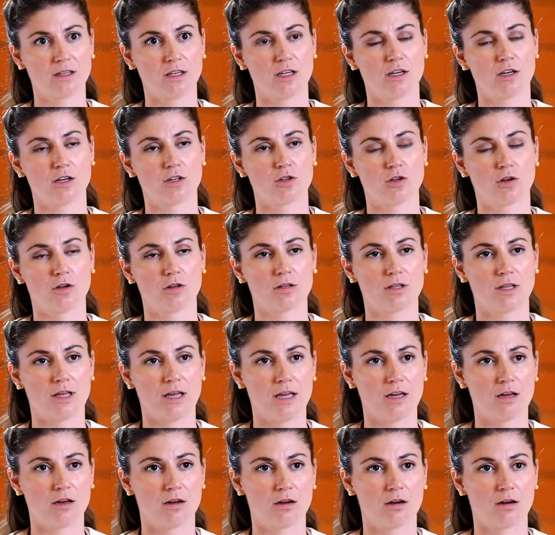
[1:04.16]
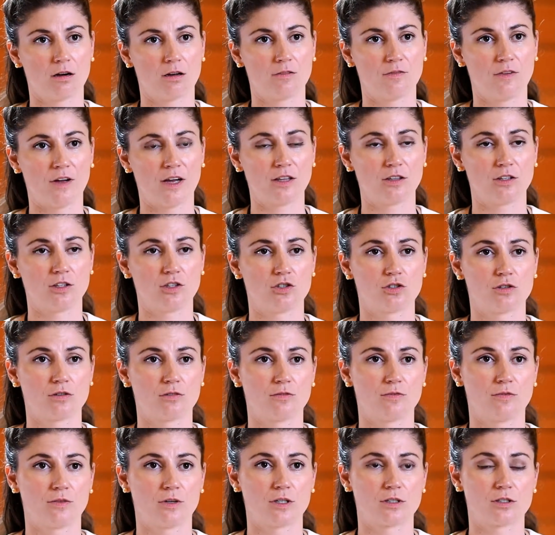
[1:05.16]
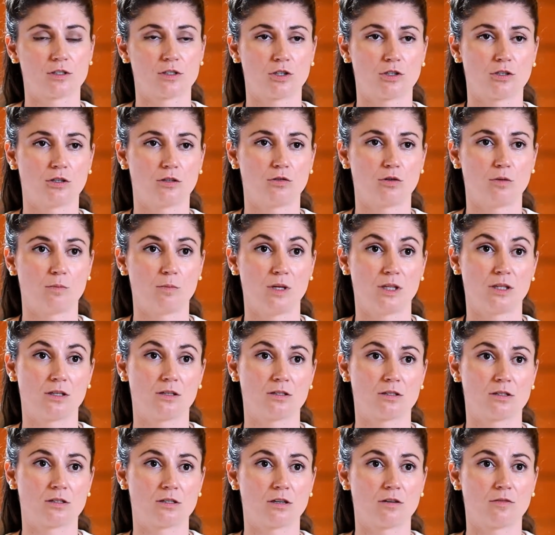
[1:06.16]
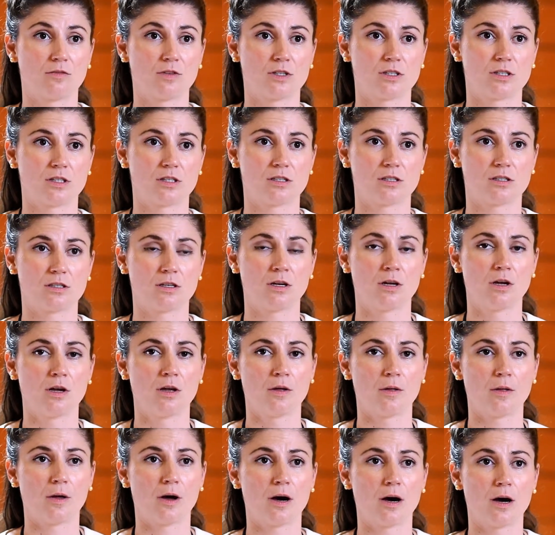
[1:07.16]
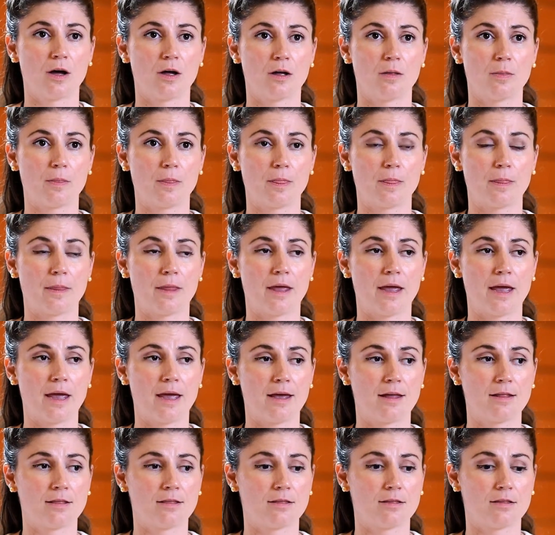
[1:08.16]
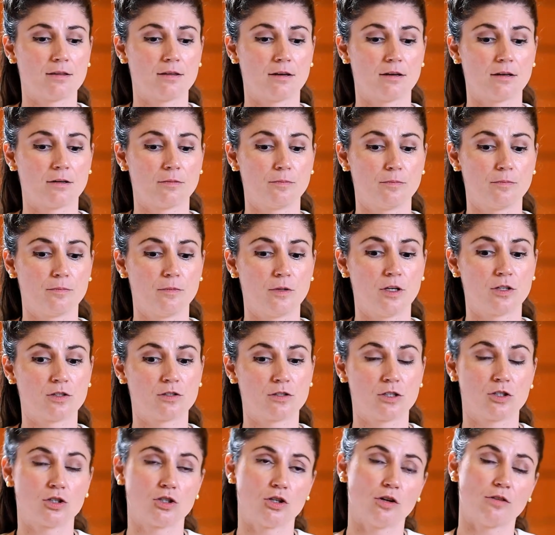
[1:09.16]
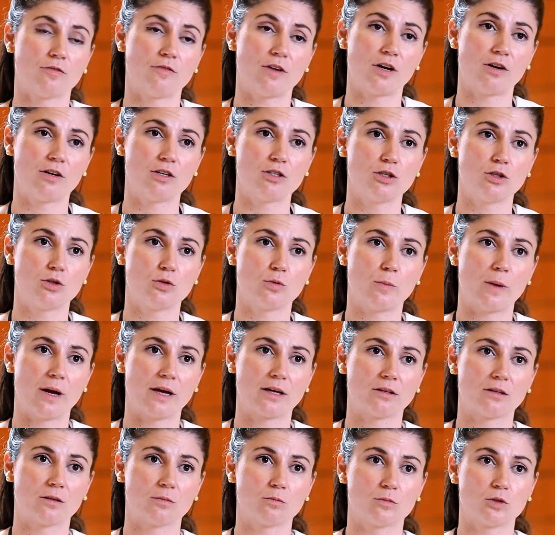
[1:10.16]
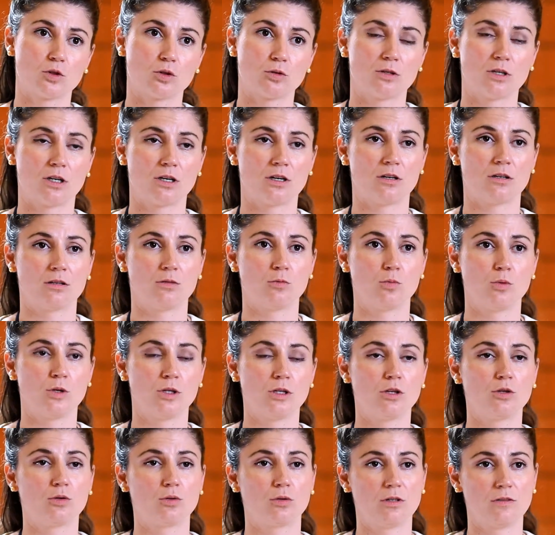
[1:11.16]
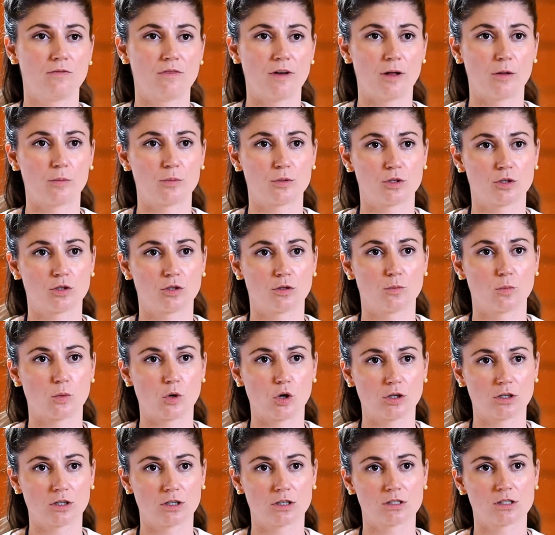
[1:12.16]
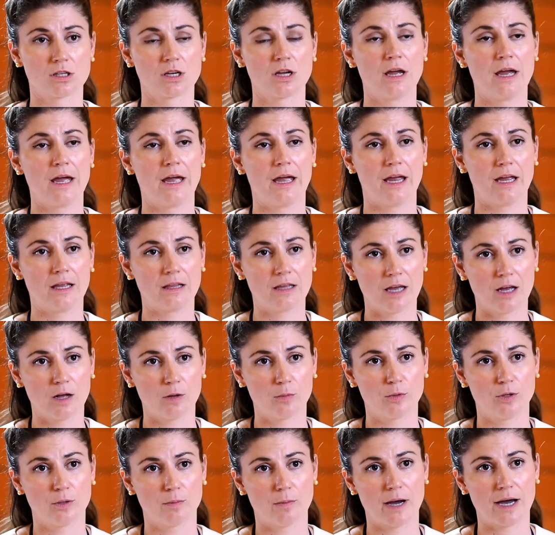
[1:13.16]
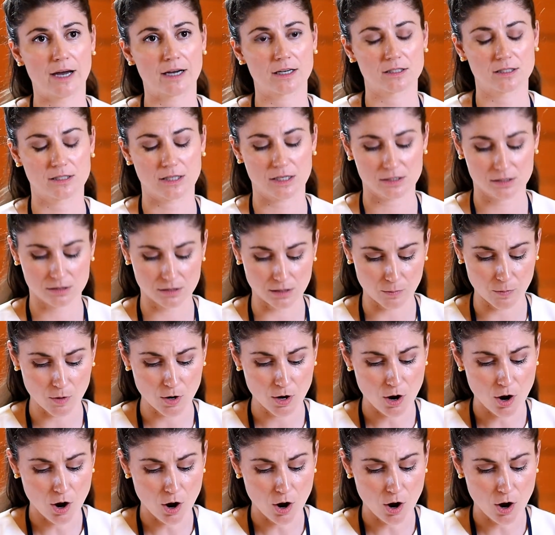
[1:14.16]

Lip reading: they cannot take advantage of certain remittance services. It's not very easy to bank them, so we need to develop certain products and help them access them.